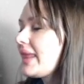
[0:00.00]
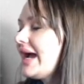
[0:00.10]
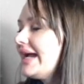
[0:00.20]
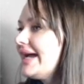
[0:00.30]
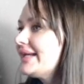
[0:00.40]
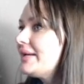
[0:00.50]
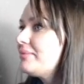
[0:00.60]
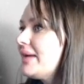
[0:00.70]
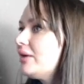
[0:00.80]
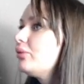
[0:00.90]
I had a
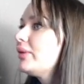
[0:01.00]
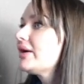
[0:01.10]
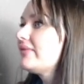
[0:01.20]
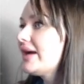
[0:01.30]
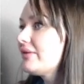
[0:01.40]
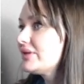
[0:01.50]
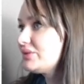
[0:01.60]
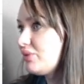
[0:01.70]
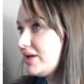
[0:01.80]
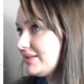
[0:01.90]
malware virus
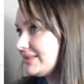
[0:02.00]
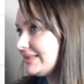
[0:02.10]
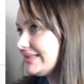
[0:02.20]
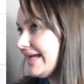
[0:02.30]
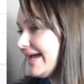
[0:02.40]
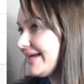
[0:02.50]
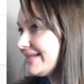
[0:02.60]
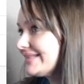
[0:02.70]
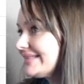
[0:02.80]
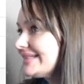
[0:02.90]
once,
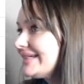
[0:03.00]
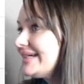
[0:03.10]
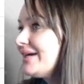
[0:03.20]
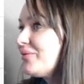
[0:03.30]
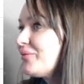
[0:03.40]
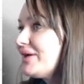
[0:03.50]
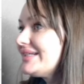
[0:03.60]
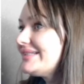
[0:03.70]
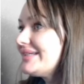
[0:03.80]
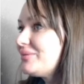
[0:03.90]
and what
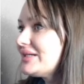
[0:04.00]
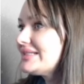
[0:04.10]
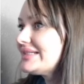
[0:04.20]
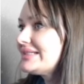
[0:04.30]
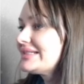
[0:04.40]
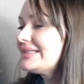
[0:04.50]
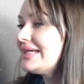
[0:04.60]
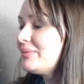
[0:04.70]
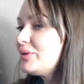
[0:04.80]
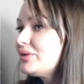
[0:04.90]
it did was it
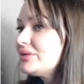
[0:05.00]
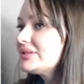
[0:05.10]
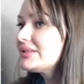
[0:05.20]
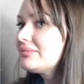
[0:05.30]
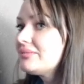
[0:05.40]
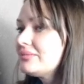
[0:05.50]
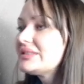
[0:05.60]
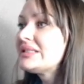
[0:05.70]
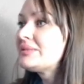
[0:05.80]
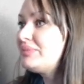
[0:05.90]
disabled
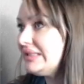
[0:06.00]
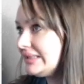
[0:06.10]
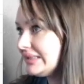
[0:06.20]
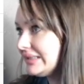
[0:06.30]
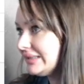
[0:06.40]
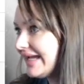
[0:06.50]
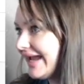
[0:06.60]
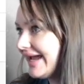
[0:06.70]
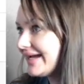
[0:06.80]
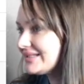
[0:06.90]
speed
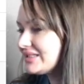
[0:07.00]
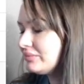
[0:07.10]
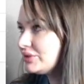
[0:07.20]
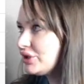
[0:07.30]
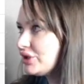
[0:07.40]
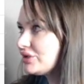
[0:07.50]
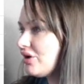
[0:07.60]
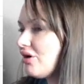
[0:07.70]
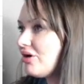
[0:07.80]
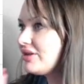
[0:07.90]
and turned
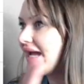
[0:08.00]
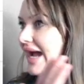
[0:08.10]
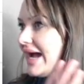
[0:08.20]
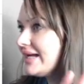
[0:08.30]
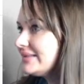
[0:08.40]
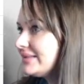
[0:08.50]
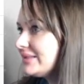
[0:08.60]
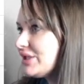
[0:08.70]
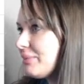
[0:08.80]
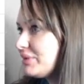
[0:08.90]
all the ads
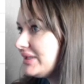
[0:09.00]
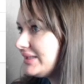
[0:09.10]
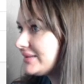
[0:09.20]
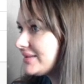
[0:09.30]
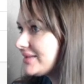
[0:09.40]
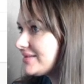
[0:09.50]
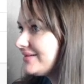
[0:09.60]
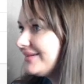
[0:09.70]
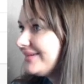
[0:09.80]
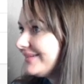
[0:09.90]
Japanese
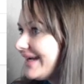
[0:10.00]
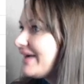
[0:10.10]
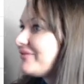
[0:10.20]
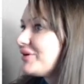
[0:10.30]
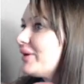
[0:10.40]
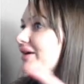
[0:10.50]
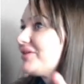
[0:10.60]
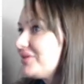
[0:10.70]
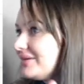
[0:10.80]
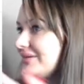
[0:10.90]

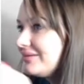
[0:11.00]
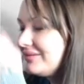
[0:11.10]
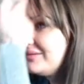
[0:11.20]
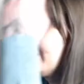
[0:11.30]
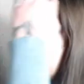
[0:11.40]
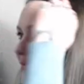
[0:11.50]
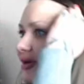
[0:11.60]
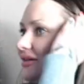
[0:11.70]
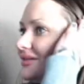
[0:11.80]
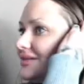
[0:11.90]
everywhere in the world.